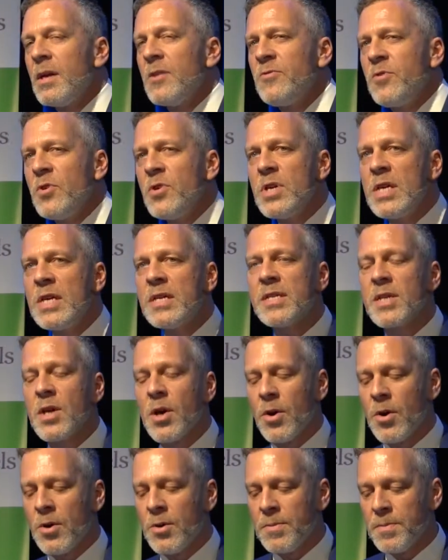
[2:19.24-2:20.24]
A few years
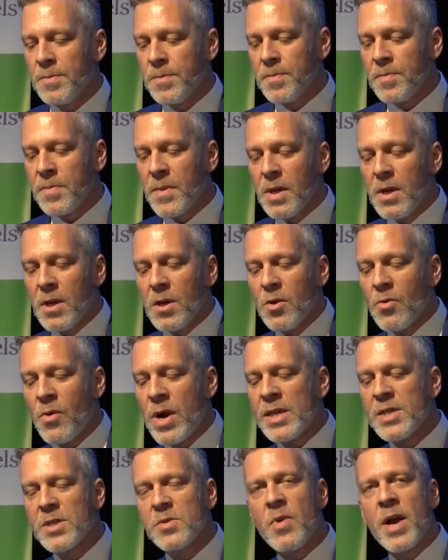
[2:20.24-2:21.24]
ago,
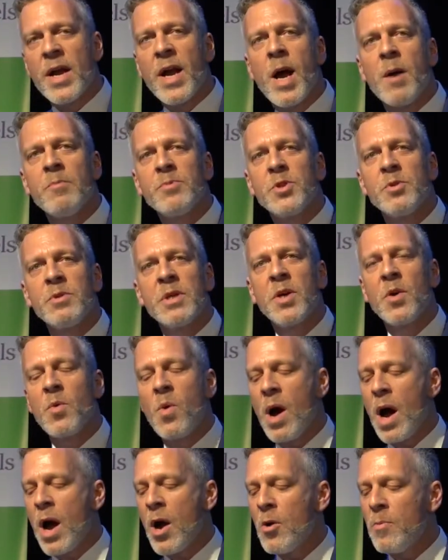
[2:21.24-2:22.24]
Grace rang up to
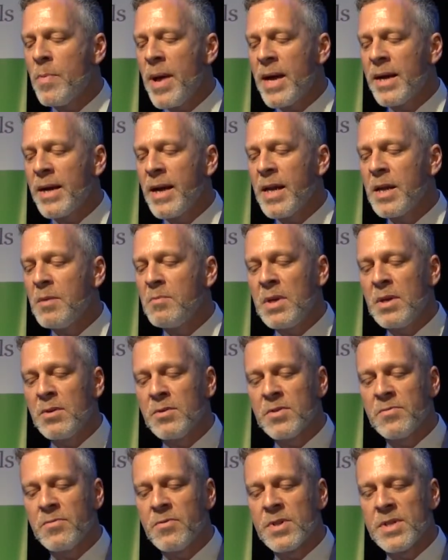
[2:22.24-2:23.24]
inquire about getting
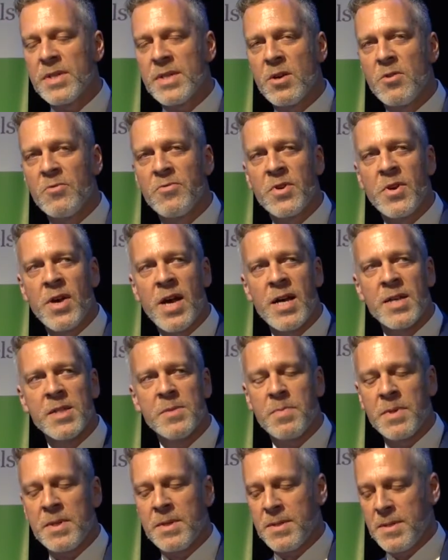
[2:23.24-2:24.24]
meals for herself and her
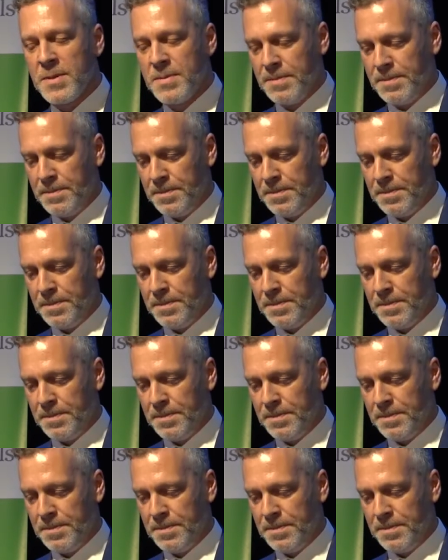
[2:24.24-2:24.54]
husband.